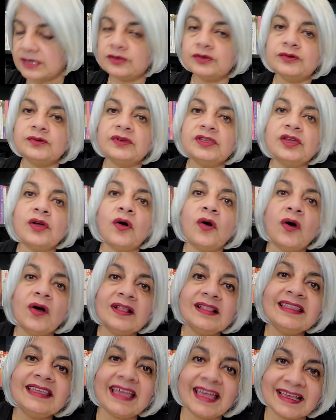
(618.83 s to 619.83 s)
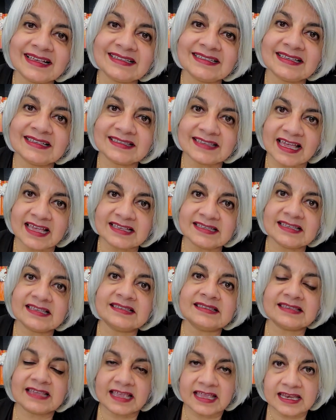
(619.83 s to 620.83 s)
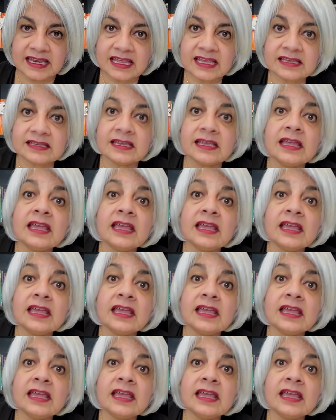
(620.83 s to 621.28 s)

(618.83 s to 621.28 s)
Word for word: doing all the exercises in it,